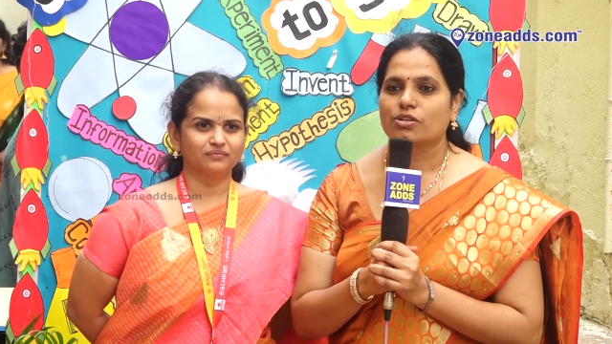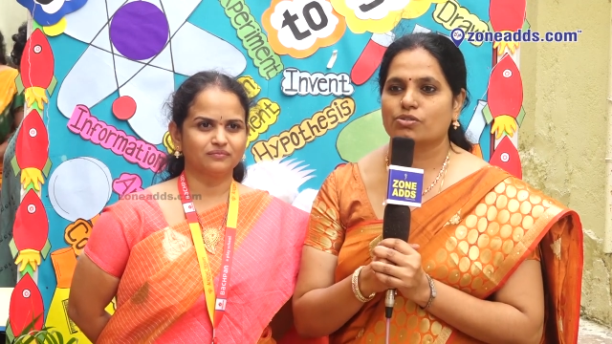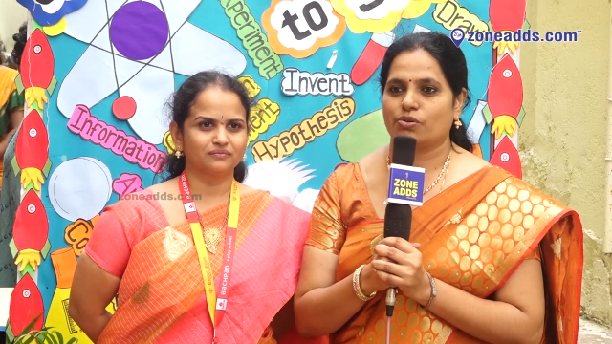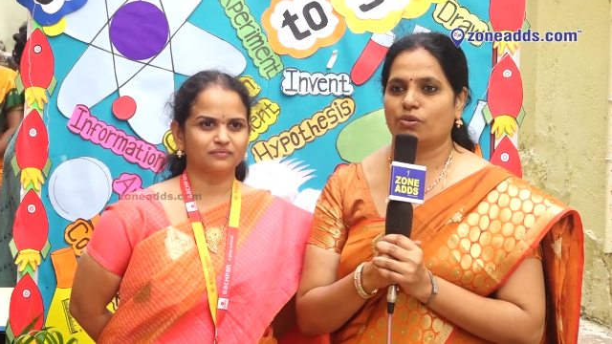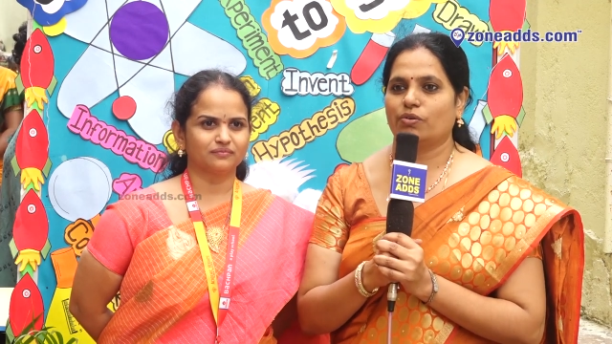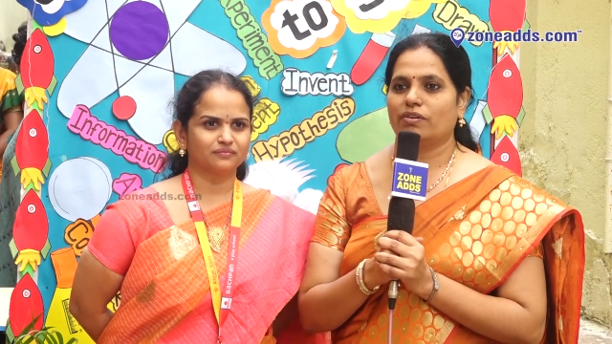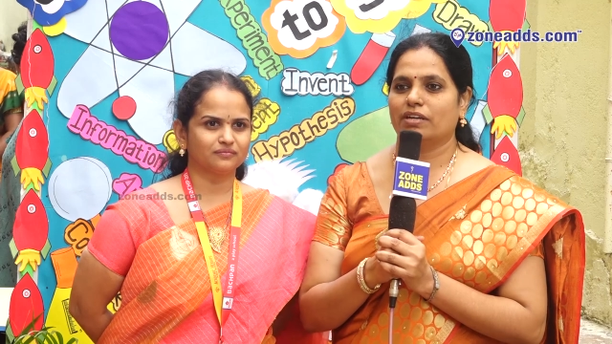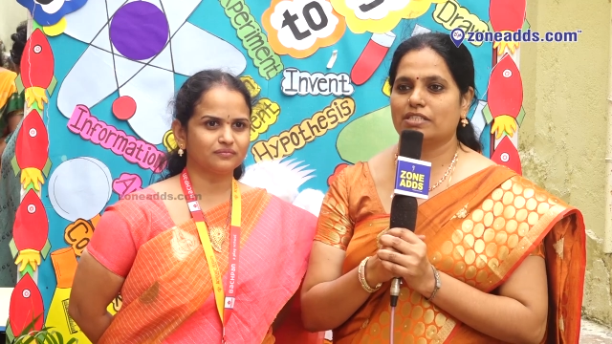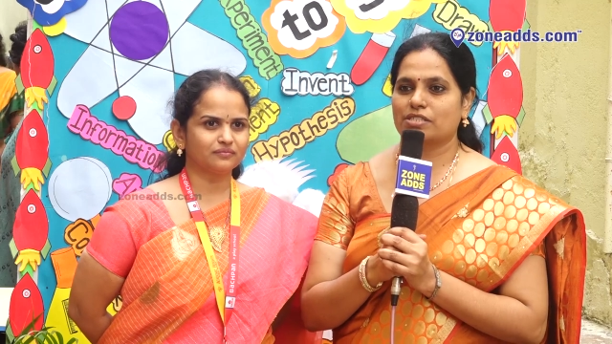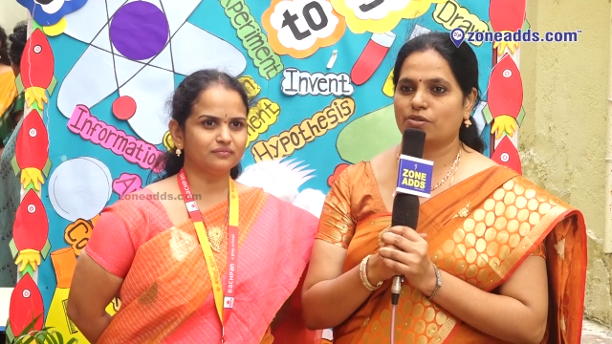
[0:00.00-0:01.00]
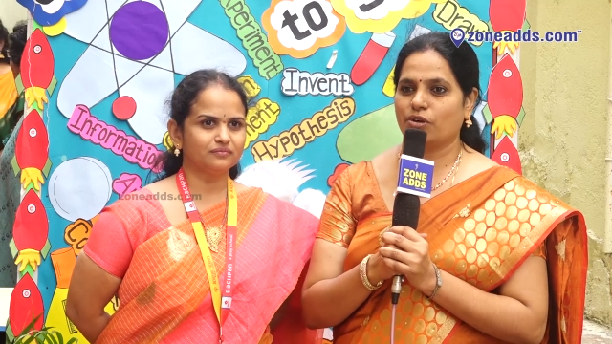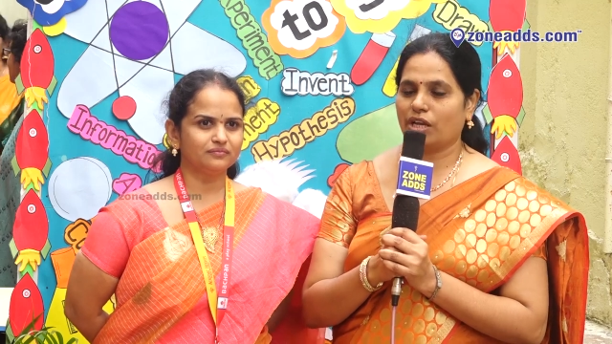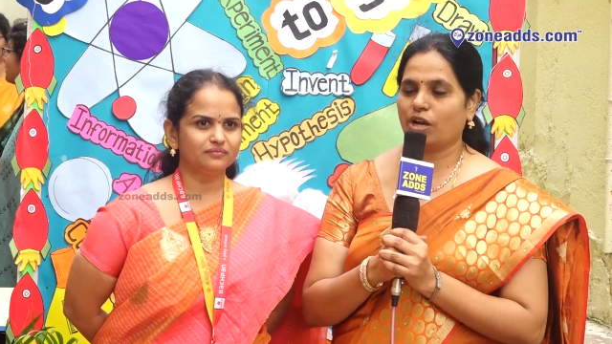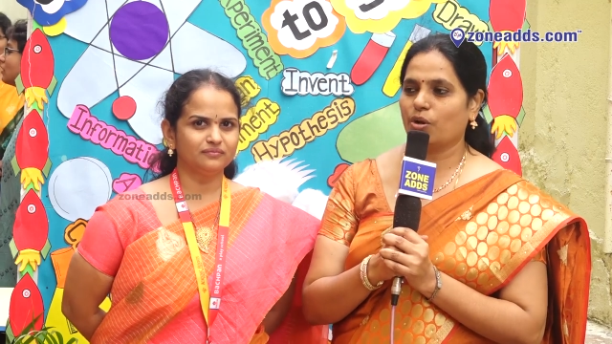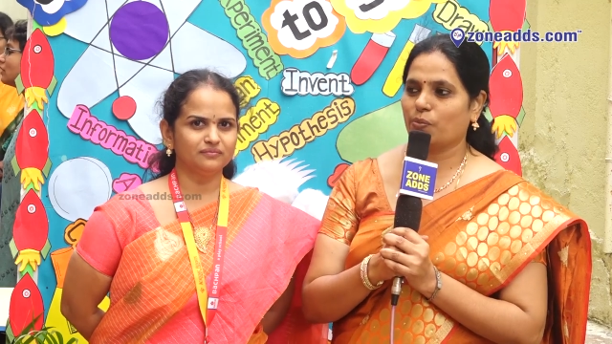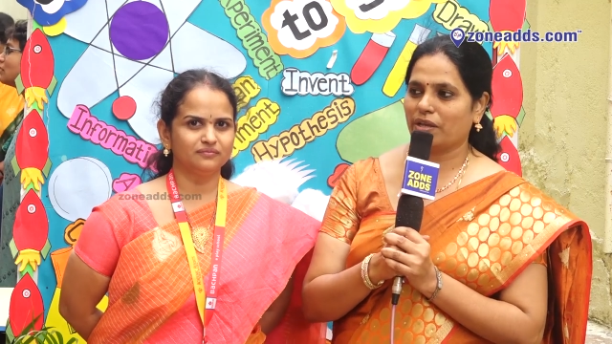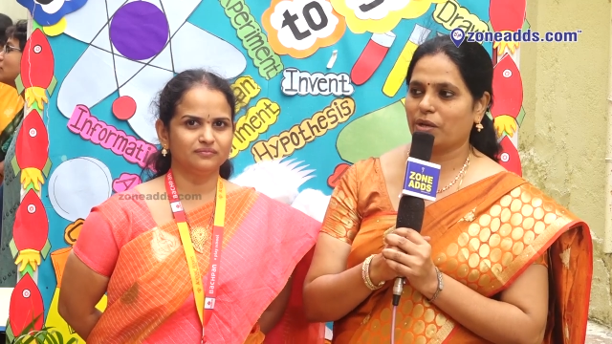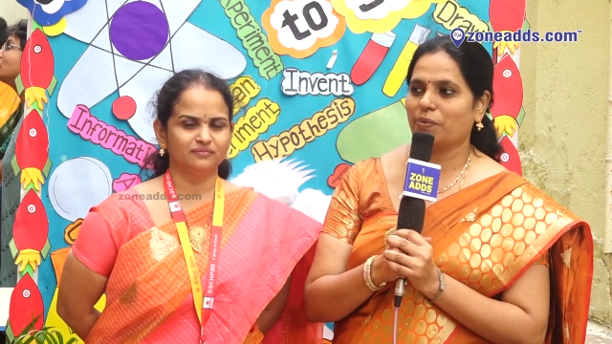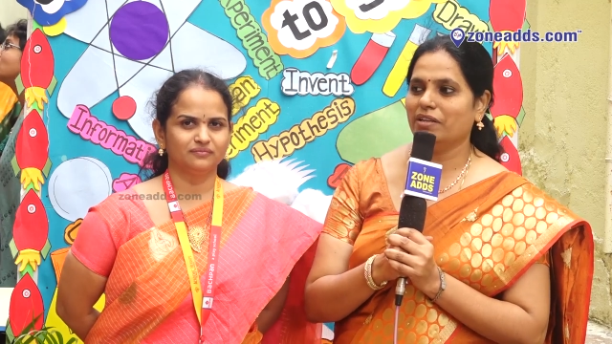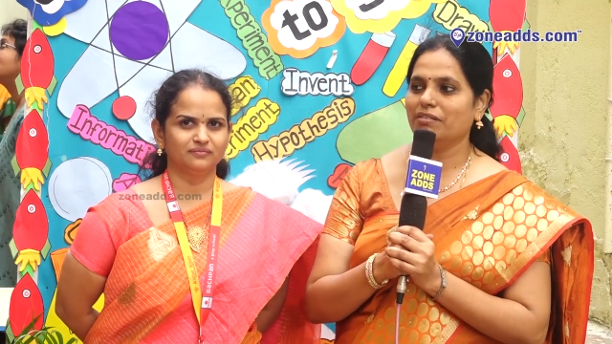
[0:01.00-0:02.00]
Speaker 1: So it's going on
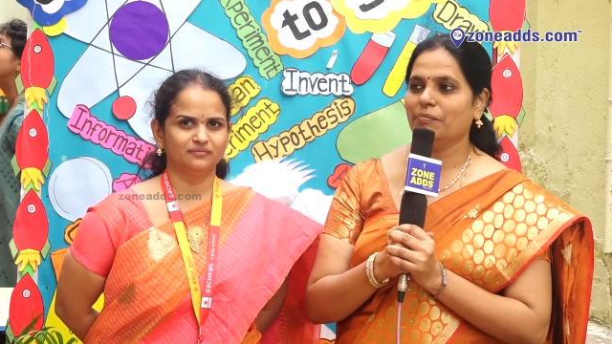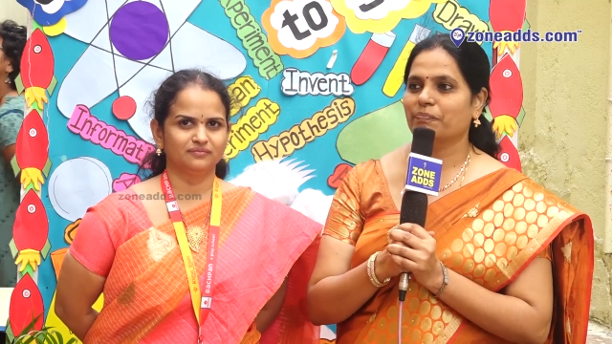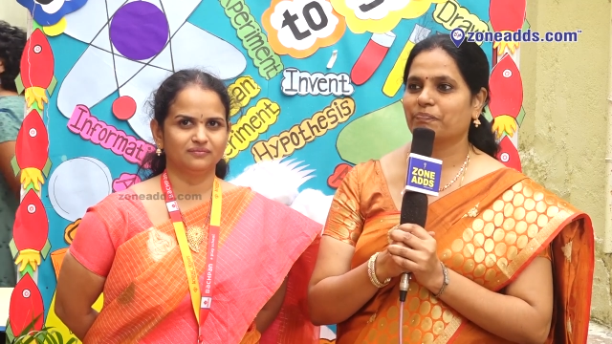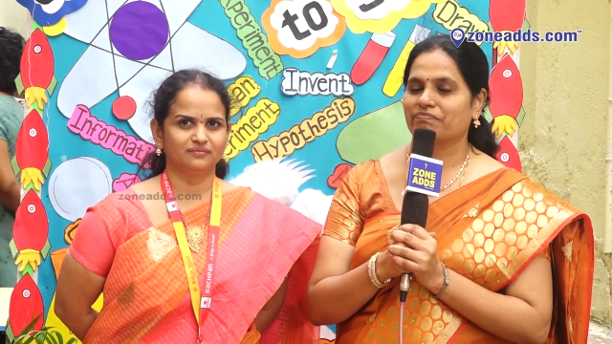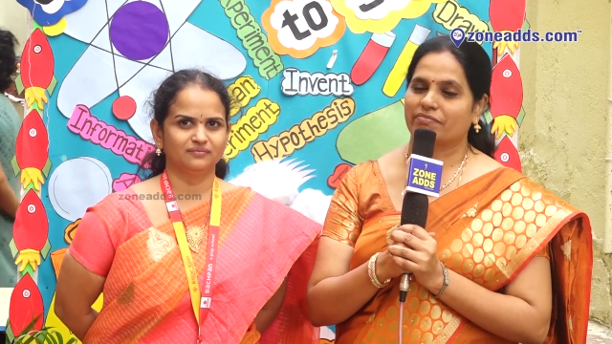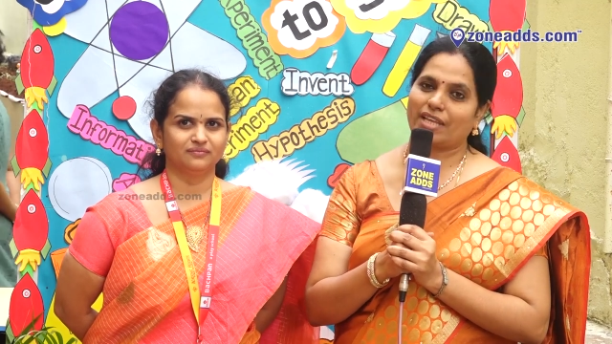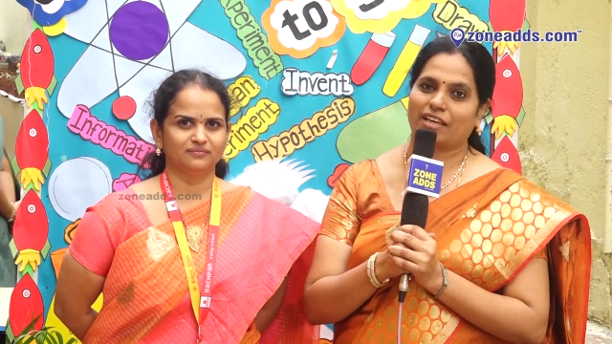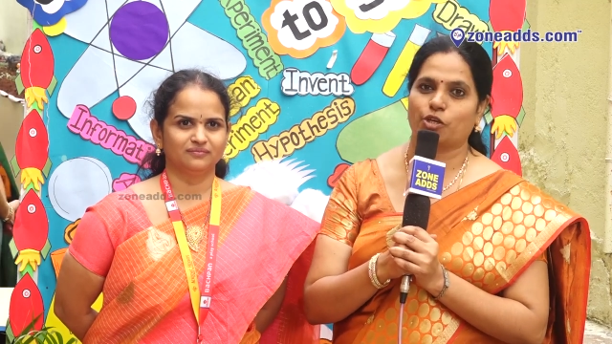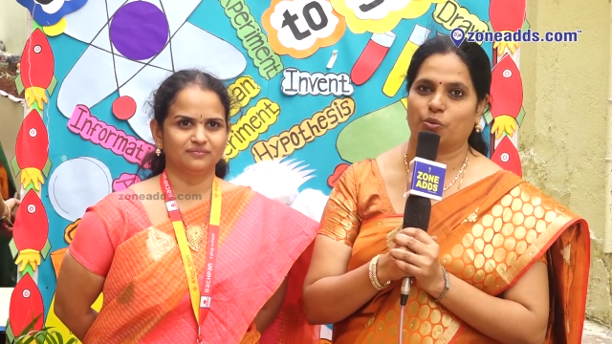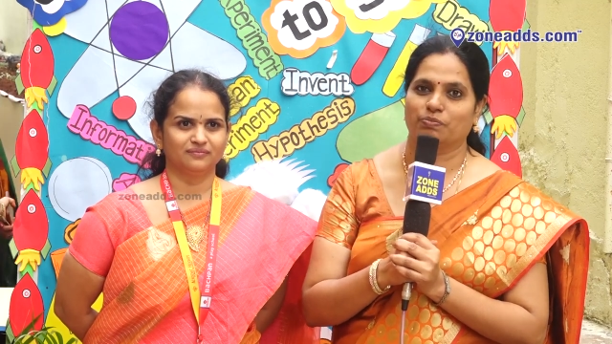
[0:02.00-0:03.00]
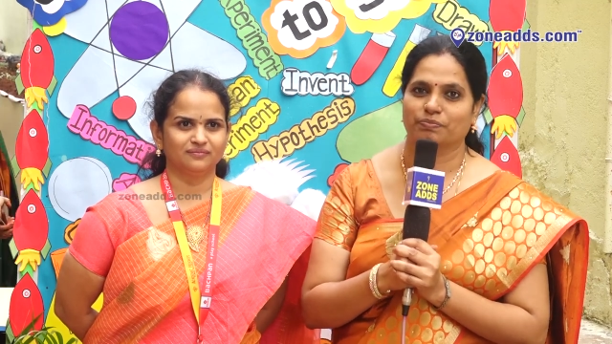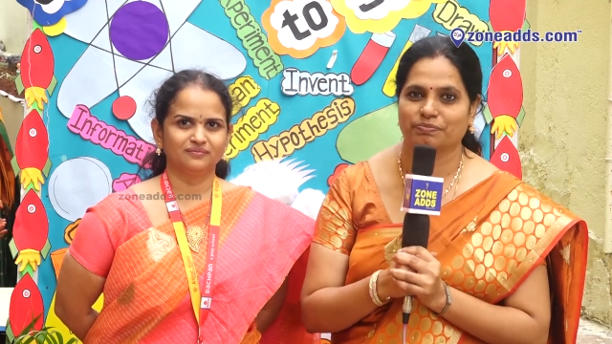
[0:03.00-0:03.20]
very well. Thank you.